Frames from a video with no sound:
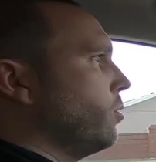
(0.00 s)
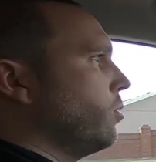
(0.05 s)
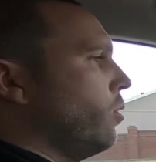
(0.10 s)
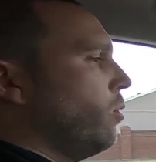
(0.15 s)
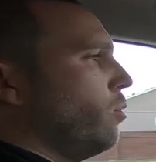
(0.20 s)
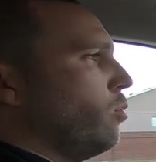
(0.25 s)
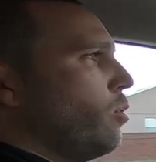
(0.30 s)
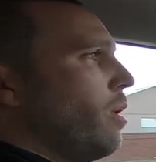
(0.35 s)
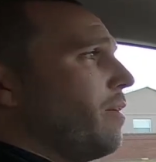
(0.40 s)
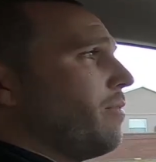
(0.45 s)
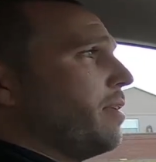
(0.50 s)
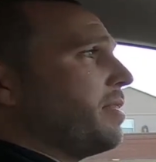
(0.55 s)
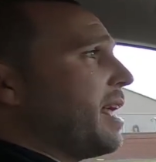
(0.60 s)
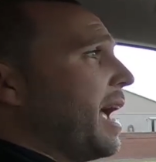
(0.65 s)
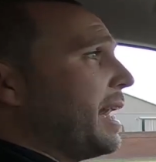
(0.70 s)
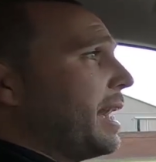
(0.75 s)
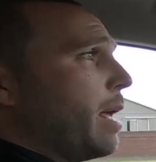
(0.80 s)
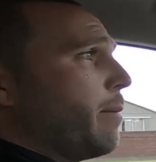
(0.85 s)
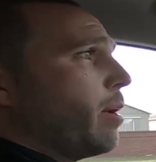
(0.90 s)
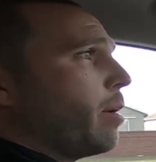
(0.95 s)
So you have the
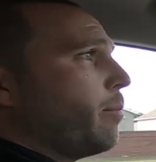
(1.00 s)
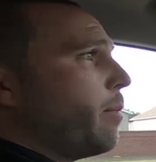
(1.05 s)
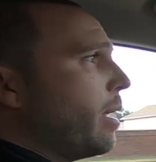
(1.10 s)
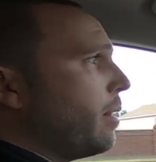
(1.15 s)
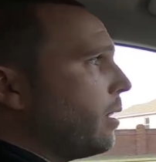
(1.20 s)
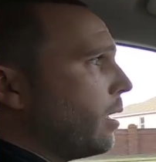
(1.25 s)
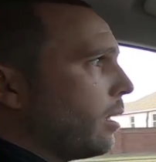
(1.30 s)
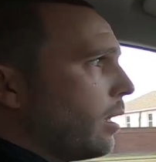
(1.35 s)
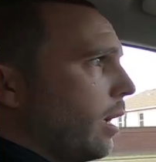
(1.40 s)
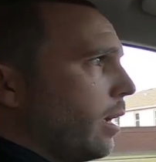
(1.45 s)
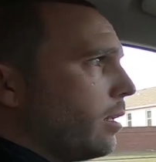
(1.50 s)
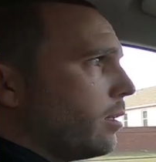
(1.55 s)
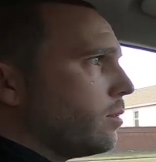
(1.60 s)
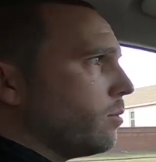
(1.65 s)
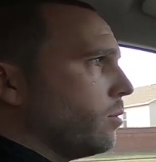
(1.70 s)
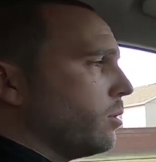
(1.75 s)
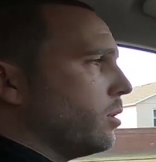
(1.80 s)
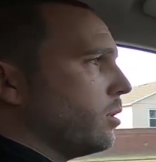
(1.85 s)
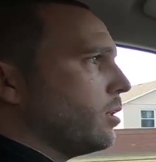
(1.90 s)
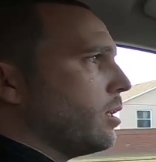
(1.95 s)
dynamic bending
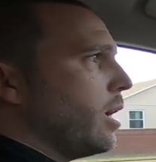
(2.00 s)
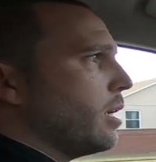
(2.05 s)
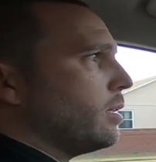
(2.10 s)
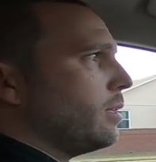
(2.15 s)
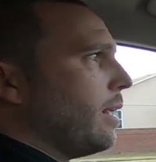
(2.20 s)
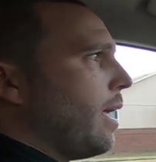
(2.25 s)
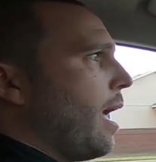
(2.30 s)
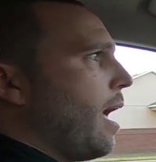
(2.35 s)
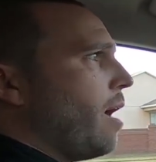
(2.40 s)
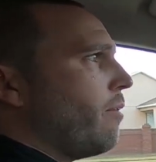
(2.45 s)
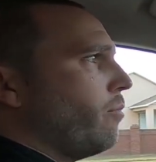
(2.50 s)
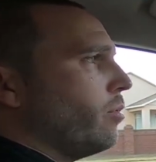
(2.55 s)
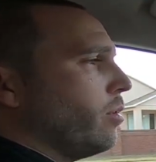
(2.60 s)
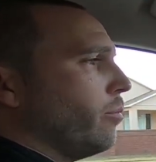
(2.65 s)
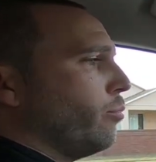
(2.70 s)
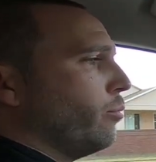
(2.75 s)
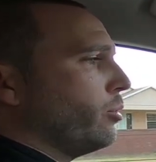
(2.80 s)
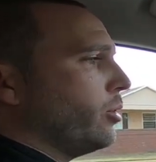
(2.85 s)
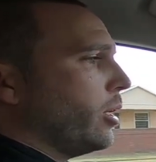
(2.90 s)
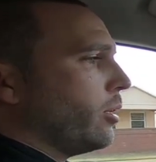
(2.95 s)
lights, which is nice to have with
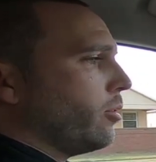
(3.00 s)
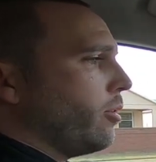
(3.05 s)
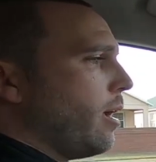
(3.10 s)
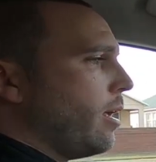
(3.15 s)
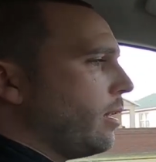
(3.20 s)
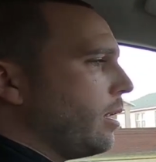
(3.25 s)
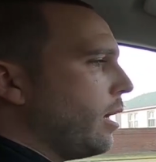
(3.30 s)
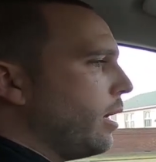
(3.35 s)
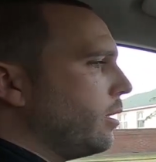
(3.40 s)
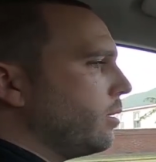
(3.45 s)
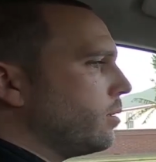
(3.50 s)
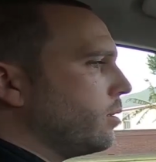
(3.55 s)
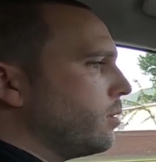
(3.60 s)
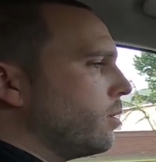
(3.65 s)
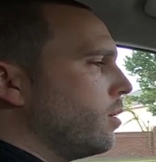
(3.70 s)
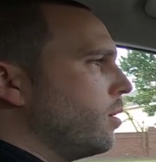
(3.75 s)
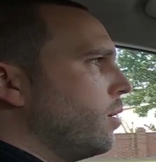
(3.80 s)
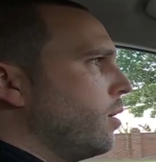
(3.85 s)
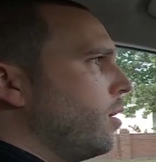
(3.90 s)
the projector headlights.